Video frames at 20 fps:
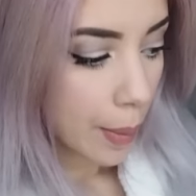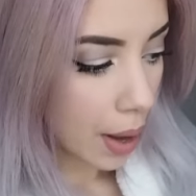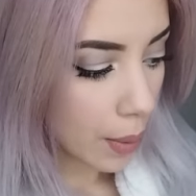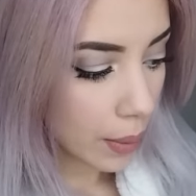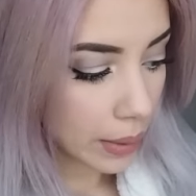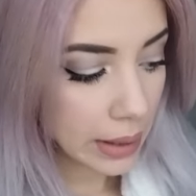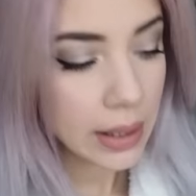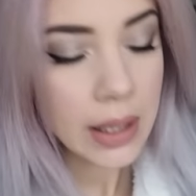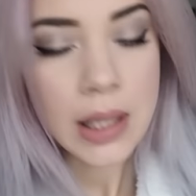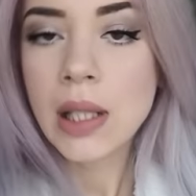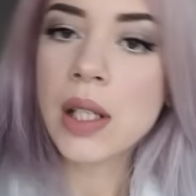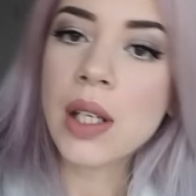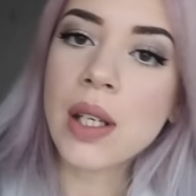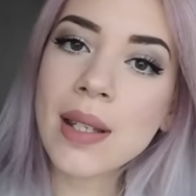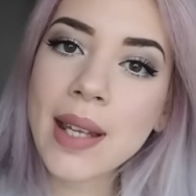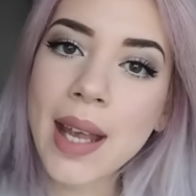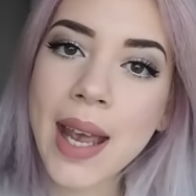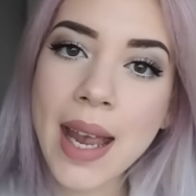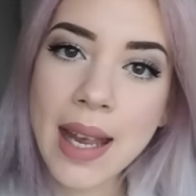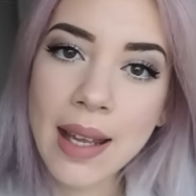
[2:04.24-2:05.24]
But I wanted to
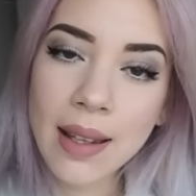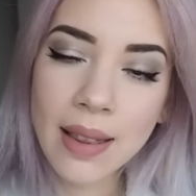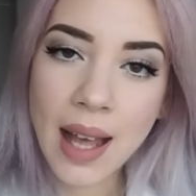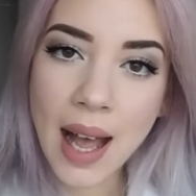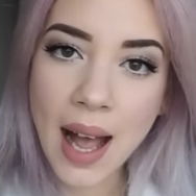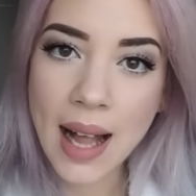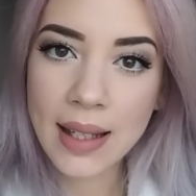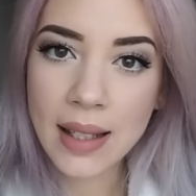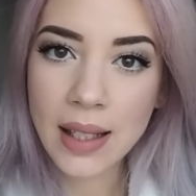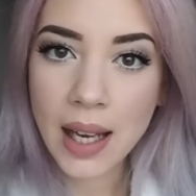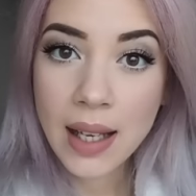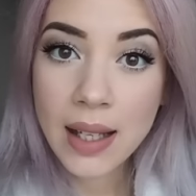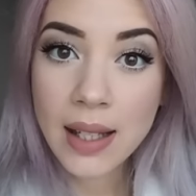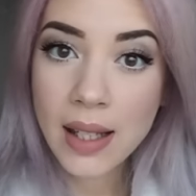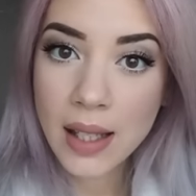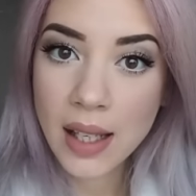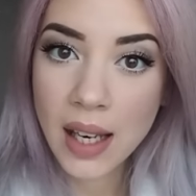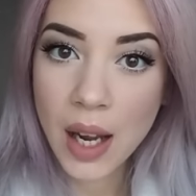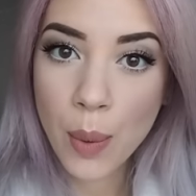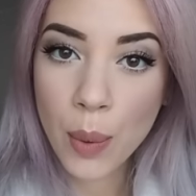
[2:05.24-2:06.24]
say that
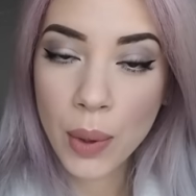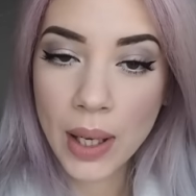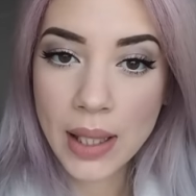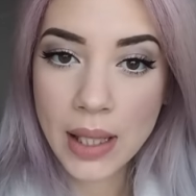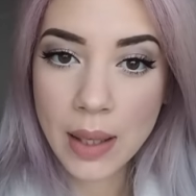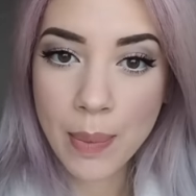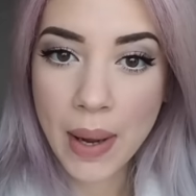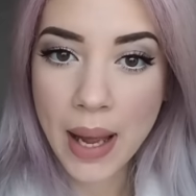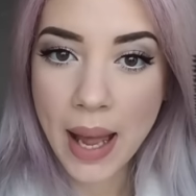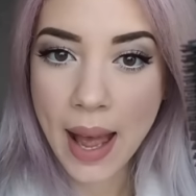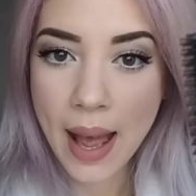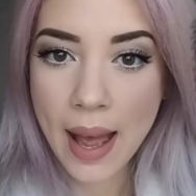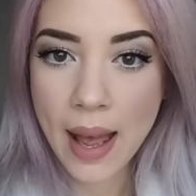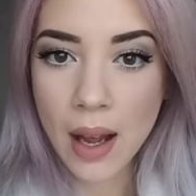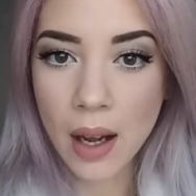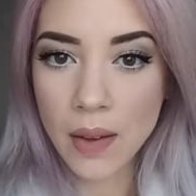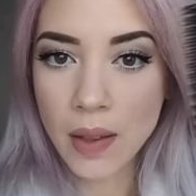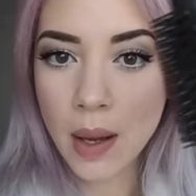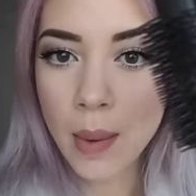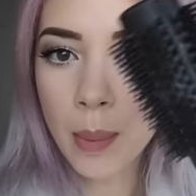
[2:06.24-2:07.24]
yesterday when I did my hair,
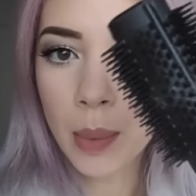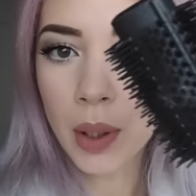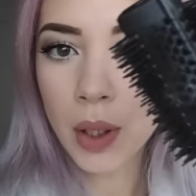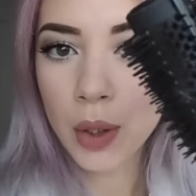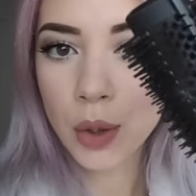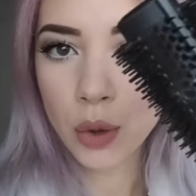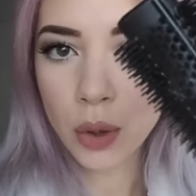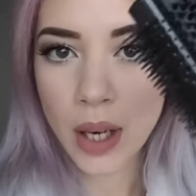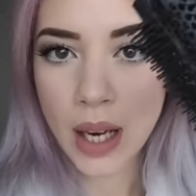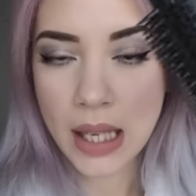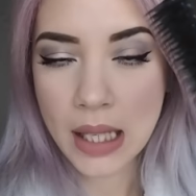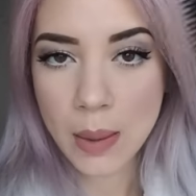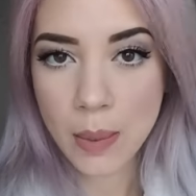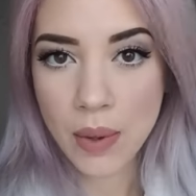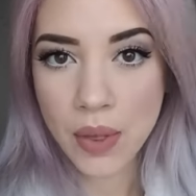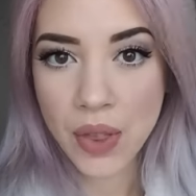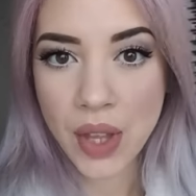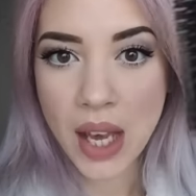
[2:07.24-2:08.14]
I then blow dried it with